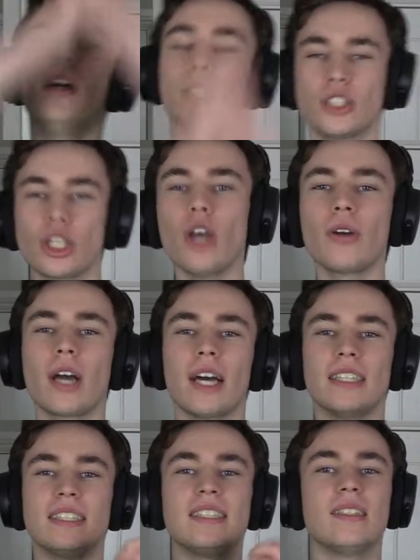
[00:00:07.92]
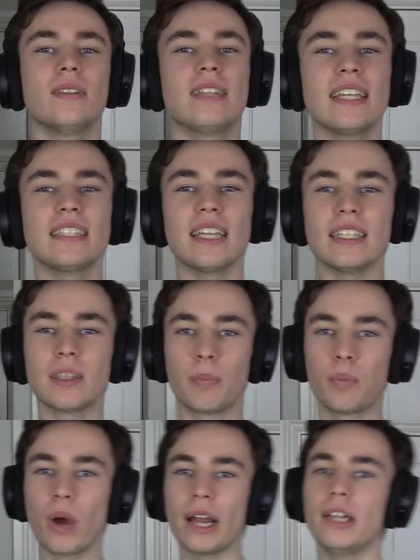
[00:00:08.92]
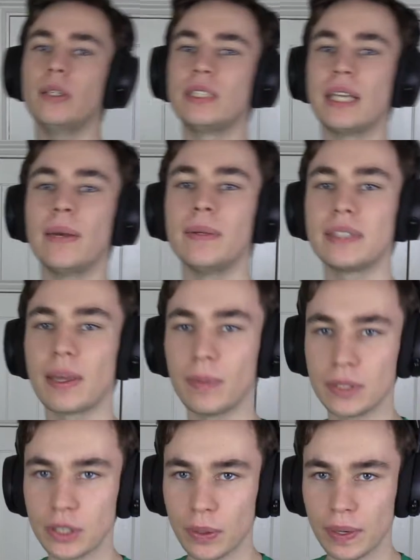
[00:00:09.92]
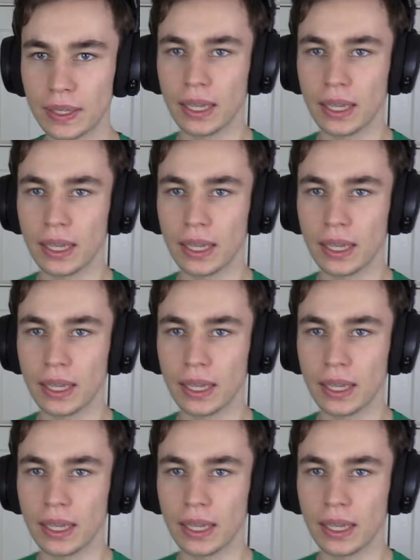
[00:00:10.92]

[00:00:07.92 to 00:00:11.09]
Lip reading: So guys, this is a brand new series that we're doing.